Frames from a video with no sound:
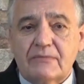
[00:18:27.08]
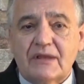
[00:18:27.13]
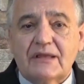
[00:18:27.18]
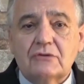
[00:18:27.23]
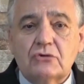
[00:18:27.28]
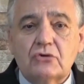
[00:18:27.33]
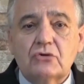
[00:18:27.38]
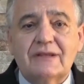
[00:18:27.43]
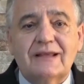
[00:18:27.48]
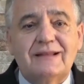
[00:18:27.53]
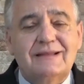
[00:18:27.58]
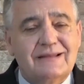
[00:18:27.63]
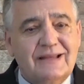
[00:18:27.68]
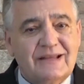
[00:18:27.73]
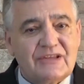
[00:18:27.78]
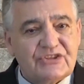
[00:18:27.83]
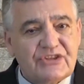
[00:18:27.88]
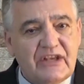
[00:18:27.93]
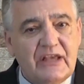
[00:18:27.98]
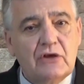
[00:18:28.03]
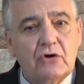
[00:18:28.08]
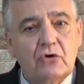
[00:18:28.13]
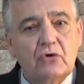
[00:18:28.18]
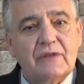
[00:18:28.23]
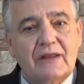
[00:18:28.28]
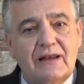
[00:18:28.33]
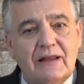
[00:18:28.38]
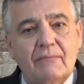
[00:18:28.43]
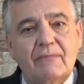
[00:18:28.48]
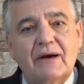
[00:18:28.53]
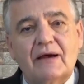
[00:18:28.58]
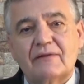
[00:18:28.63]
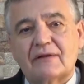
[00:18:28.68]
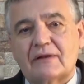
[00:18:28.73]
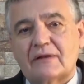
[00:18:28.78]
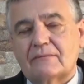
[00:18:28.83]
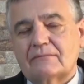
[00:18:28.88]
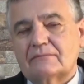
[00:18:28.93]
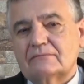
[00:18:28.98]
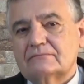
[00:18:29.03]
I am sure that the
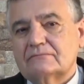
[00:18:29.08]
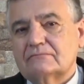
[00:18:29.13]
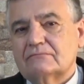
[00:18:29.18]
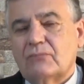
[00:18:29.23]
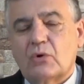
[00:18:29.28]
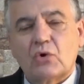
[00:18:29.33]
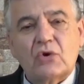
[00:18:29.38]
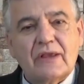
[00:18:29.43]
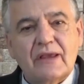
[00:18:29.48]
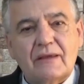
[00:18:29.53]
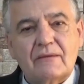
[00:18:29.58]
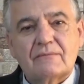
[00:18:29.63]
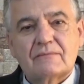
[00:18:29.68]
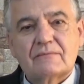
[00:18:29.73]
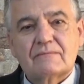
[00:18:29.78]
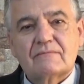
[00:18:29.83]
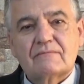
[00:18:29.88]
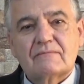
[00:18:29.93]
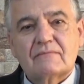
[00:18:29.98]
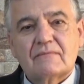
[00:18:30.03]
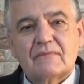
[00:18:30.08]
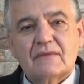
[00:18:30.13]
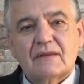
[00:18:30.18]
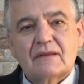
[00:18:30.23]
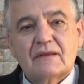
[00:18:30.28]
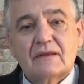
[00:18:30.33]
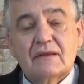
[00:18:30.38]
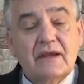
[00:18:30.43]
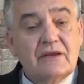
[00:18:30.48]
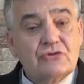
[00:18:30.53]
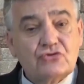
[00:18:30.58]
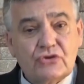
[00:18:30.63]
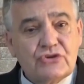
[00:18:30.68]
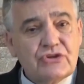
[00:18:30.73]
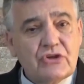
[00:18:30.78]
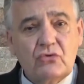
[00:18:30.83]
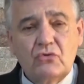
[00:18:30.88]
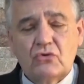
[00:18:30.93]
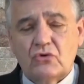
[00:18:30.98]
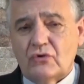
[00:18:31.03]
vast majority of these mothers
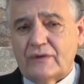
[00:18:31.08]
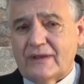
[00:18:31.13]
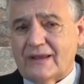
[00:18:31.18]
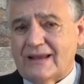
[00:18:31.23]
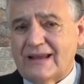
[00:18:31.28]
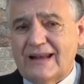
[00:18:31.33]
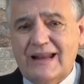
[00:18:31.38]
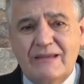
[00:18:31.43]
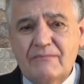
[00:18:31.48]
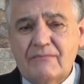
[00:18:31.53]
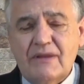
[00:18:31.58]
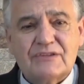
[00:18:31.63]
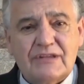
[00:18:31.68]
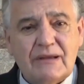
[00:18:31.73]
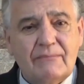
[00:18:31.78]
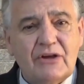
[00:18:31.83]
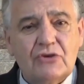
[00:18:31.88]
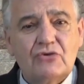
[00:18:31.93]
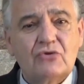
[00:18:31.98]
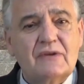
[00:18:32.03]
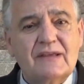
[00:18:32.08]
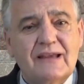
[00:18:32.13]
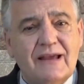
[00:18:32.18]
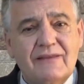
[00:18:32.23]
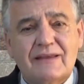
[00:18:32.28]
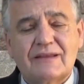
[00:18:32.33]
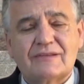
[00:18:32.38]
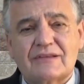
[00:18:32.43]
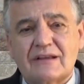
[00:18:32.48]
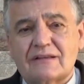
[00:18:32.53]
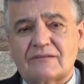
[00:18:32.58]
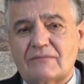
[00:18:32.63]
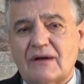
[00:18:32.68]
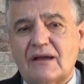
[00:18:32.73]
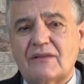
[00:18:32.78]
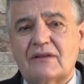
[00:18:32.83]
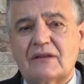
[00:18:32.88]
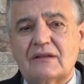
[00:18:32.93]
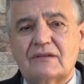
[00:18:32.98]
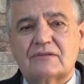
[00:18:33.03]
would have
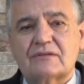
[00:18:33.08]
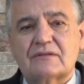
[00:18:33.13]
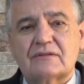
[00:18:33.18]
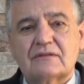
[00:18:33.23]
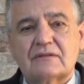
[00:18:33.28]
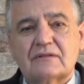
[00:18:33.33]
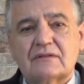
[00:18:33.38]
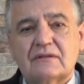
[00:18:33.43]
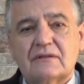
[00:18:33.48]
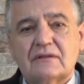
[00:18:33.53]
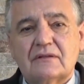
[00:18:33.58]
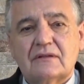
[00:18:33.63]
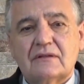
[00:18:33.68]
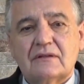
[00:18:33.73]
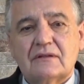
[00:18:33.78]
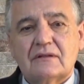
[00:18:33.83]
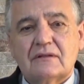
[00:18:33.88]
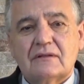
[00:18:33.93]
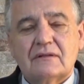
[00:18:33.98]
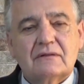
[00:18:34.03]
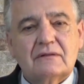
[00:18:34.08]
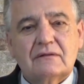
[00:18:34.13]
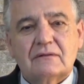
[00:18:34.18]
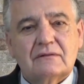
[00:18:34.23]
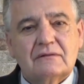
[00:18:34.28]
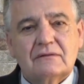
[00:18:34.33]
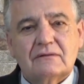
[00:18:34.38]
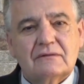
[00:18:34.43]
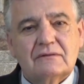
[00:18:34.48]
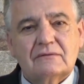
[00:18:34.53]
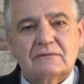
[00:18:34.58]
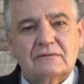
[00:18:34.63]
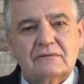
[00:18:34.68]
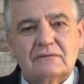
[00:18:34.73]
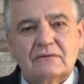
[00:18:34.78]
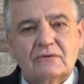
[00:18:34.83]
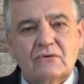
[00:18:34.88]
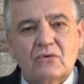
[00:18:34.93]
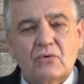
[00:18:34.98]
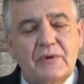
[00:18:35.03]
preferred not to abort their children,
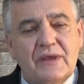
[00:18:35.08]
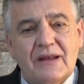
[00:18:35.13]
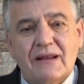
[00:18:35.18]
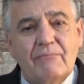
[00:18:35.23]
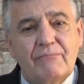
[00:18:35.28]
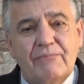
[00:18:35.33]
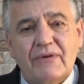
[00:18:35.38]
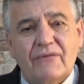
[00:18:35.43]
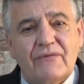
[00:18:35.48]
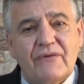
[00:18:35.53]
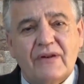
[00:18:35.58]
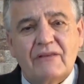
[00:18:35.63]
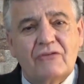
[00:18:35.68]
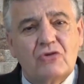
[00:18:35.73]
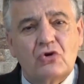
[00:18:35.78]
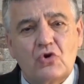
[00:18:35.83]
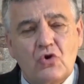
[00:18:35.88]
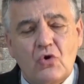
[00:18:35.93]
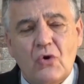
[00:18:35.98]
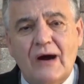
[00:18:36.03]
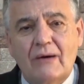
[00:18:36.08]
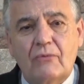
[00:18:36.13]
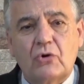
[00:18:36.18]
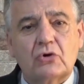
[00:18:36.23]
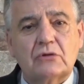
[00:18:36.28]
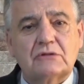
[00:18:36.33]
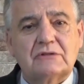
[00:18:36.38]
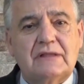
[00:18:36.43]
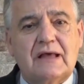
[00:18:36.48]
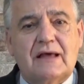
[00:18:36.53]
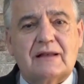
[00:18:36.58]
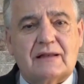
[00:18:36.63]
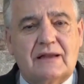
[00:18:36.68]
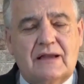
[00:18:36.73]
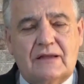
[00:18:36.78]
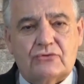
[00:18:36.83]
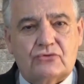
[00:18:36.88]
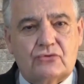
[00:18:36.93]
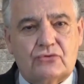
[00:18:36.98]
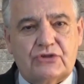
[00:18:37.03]
for sure, and
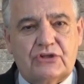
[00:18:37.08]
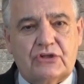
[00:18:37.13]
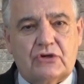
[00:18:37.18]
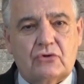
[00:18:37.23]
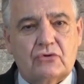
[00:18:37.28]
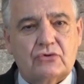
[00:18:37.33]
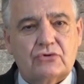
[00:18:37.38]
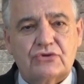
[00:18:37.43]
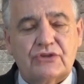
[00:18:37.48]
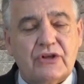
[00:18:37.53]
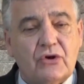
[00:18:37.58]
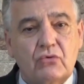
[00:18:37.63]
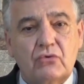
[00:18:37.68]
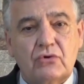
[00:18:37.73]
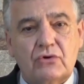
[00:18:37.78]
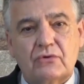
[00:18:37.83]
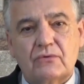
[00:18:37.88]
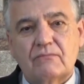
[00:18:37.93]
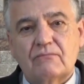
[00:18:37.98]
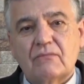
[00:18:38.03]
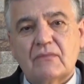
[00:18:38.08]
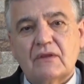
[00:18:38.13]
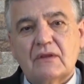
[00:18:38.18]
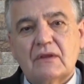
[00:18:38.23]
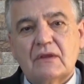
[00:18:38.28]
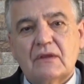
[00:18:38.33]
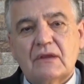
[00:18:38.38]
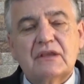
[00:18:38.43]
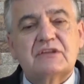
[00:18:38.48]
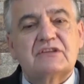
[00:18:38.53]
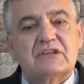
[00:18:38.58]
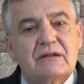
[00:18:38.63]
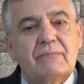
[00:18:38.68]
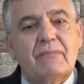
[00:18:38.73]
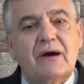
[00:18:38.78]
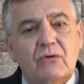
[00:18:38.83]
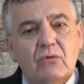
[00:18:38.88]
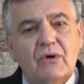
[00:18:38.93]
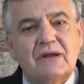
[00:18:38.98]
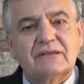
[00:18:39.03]
yet they have decided to do so.
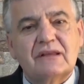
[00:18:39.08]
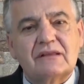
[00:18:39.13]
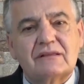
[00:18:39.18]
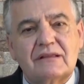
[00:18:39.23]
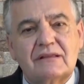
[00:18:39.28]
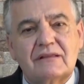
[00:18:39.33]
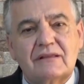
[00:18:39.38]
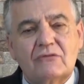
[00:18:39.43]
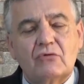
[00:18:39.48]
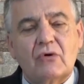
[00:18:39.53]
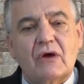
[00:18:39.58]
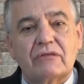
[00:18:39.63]
Why?